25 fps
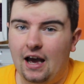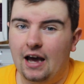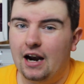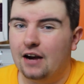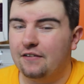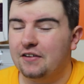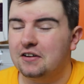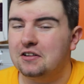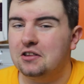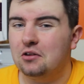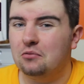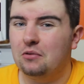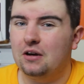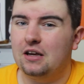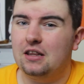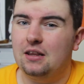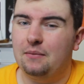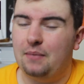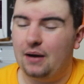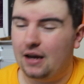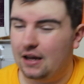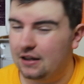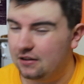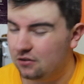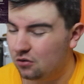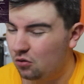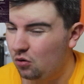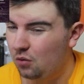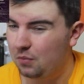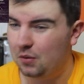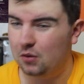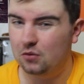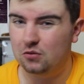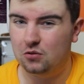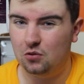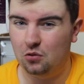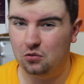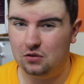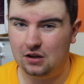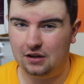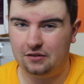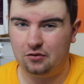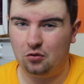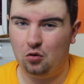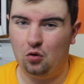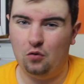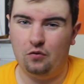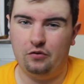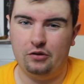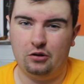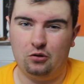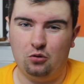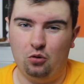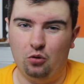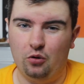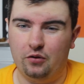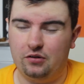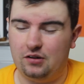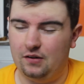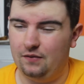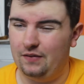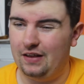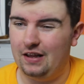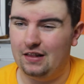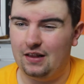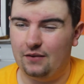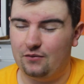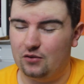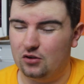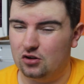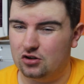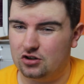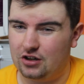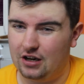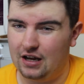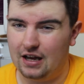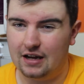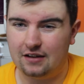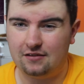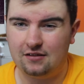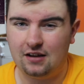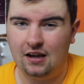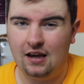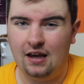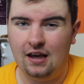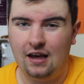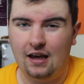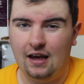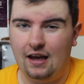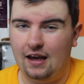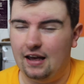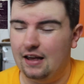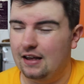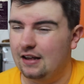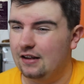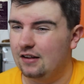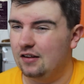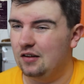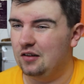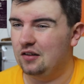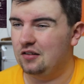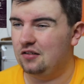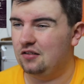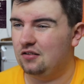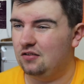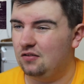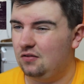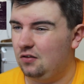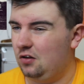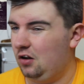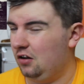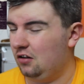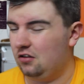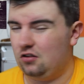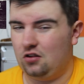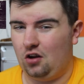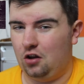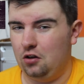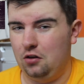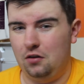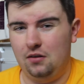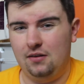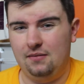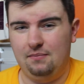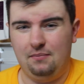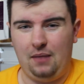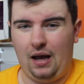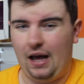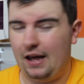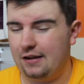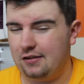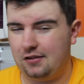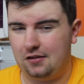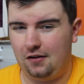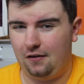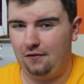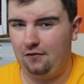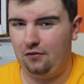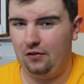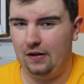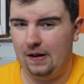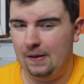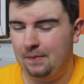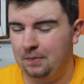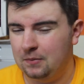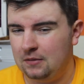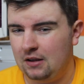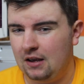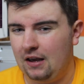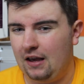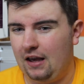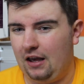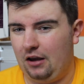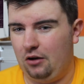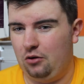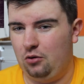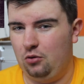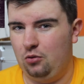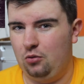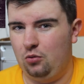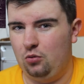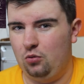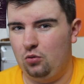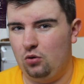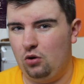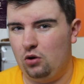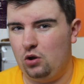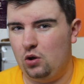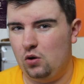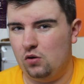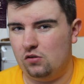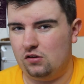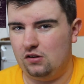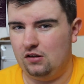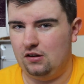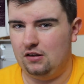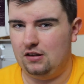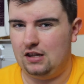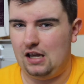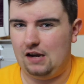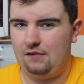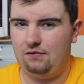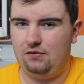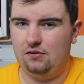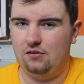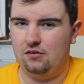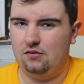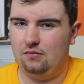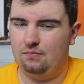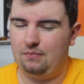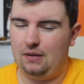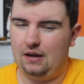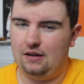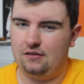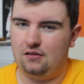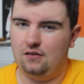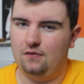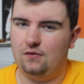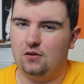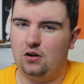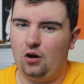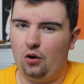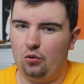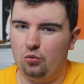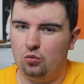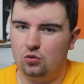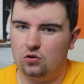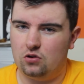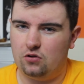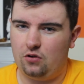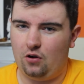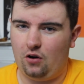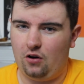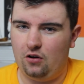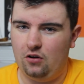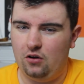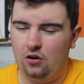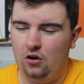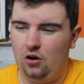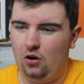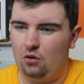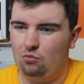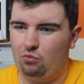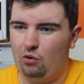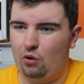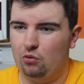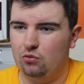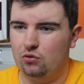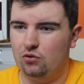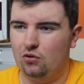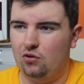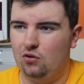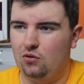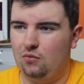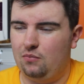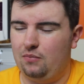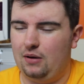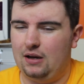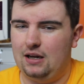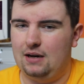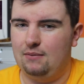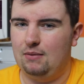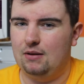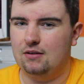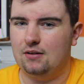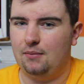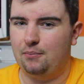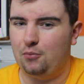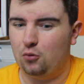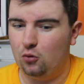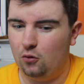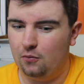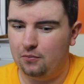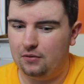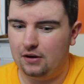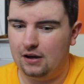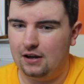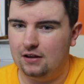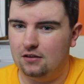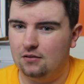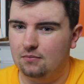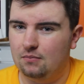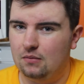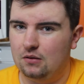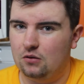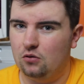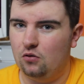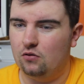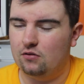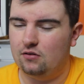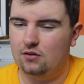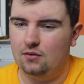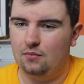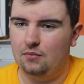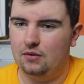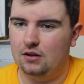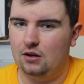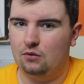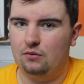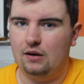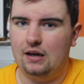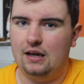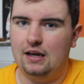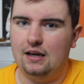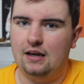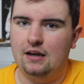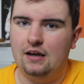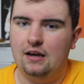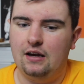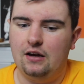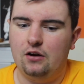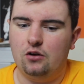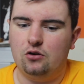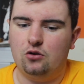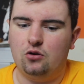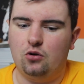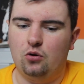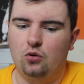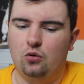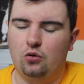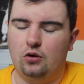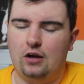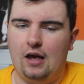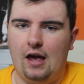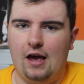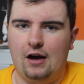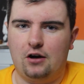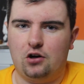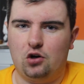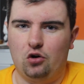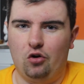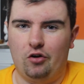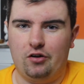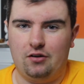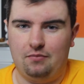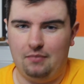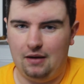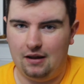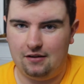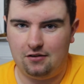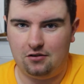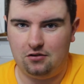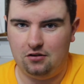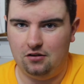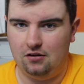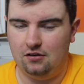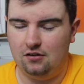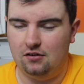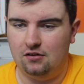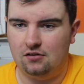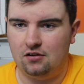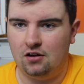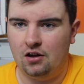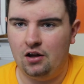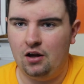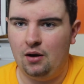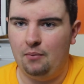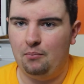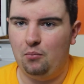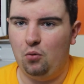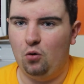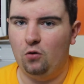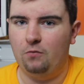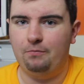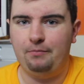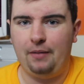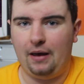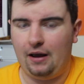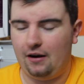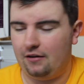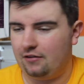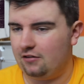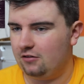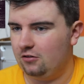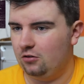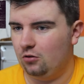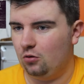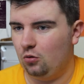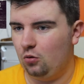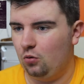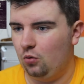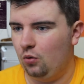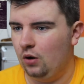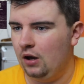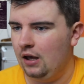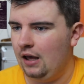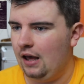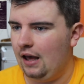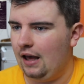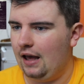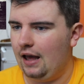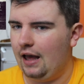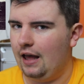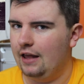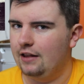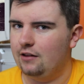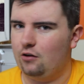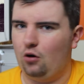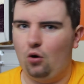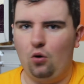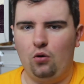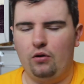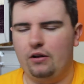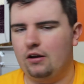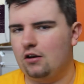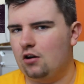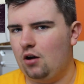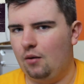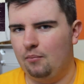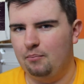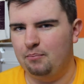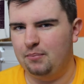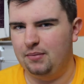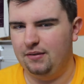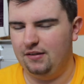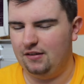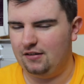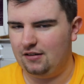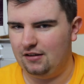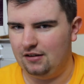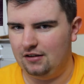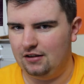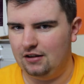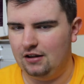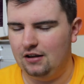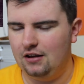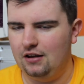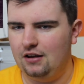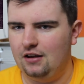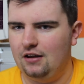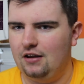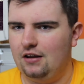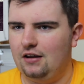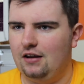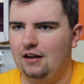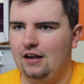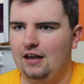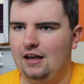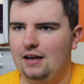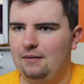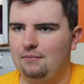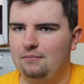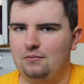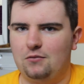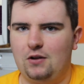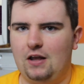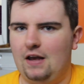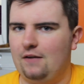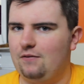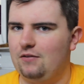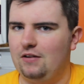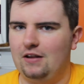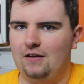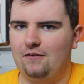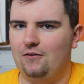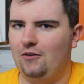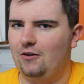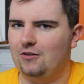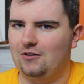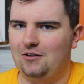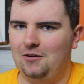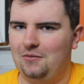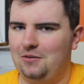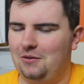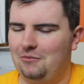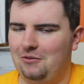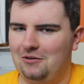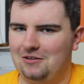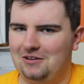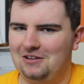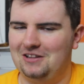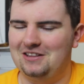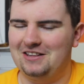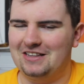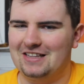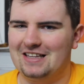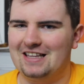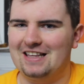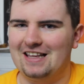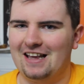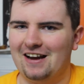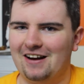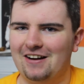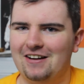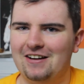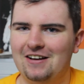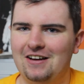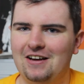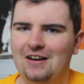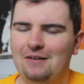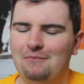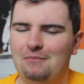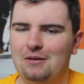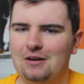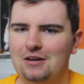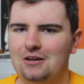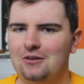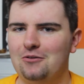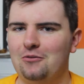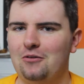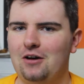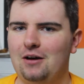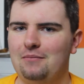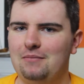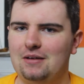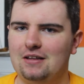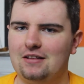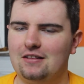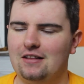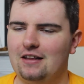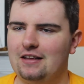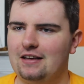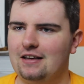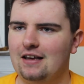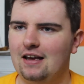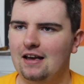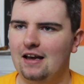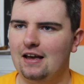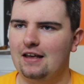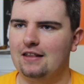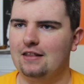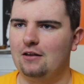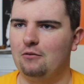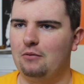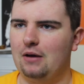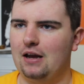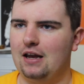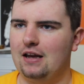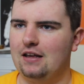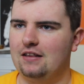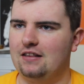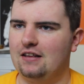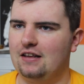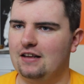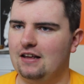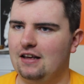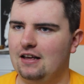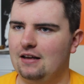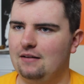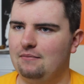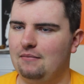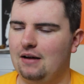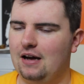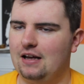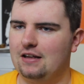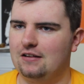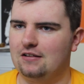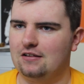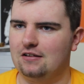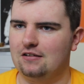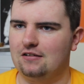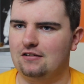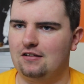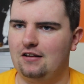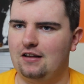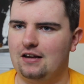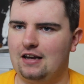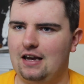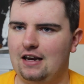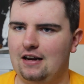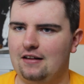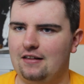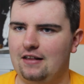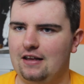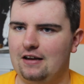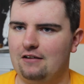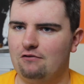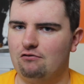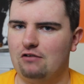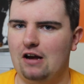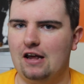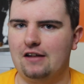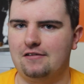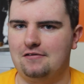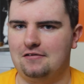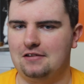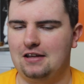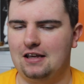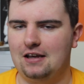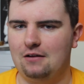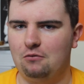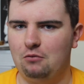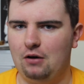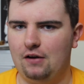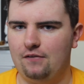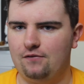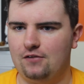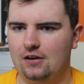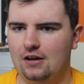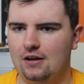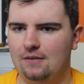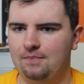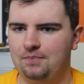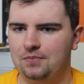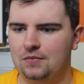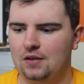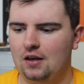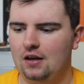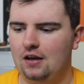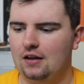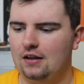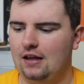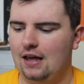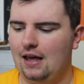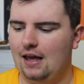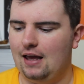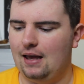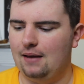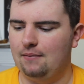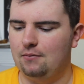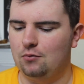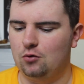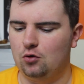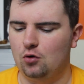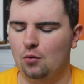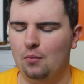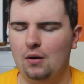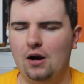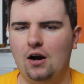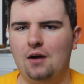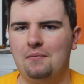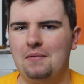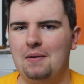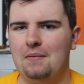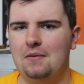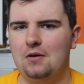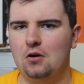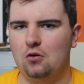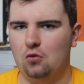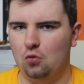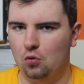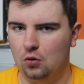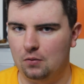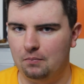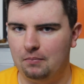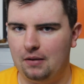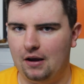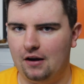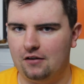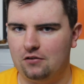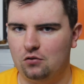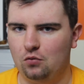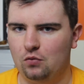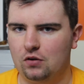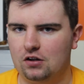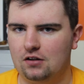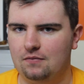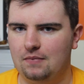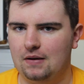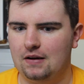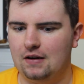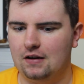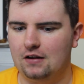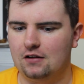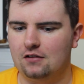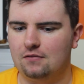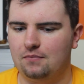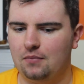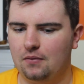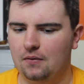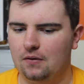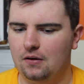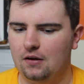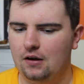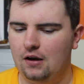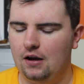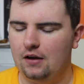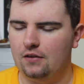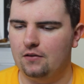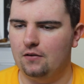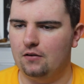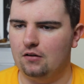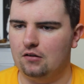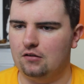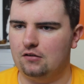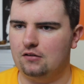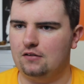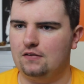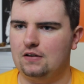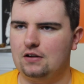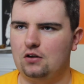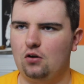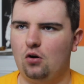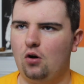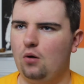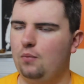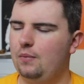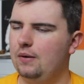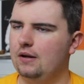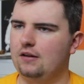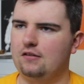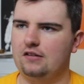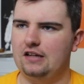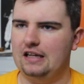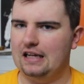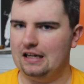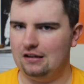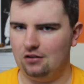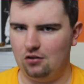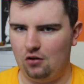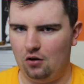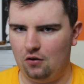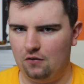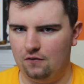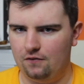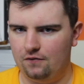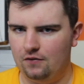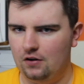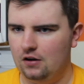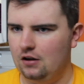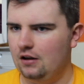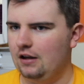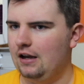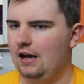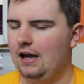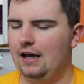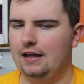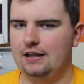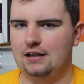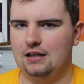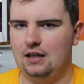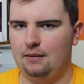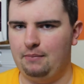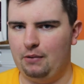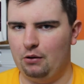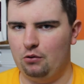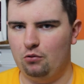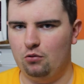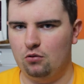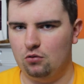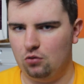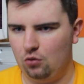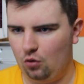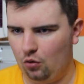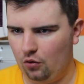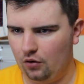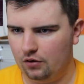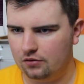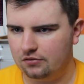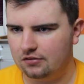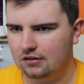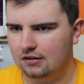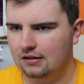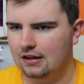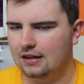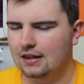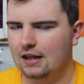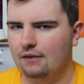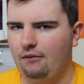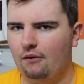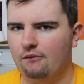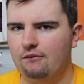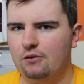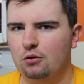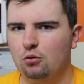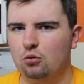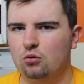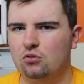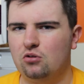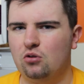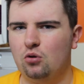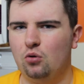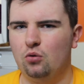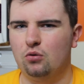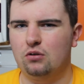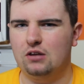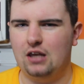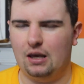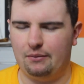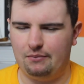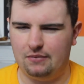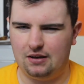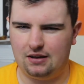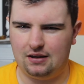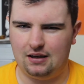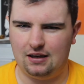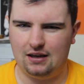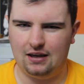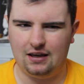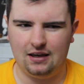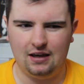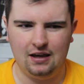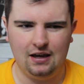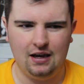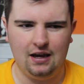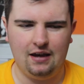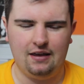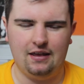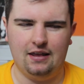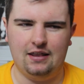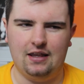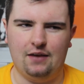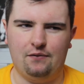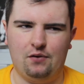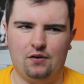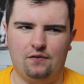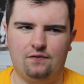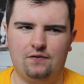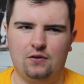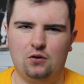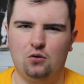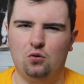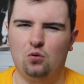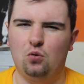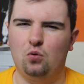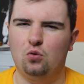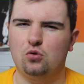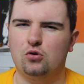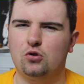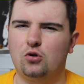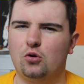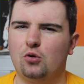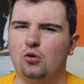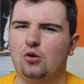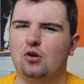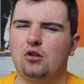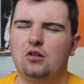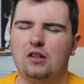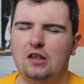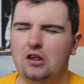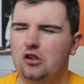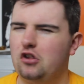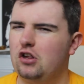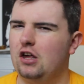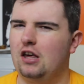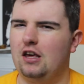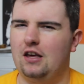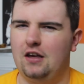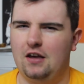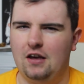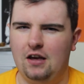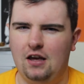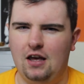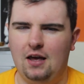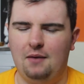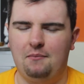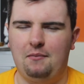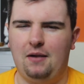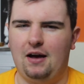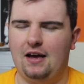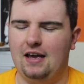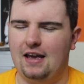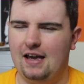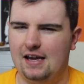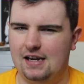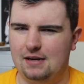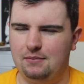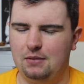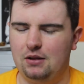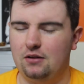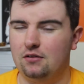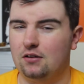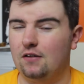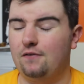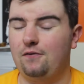And I think the way the band go about doing this over the course of the 11 tracks is just done masterfully. How using different bits of culture, while not by any means appropriating, but using them in a way to get across messages, both personal and all-encompassing. Definitely fucked up the word there, but you know what I mean, like the way that it manages to kind of like resonate with you, no matter maybe your own personal experience. But there's topics like love and about loss that never feel too gimmicky, that never feel too cliche by any means.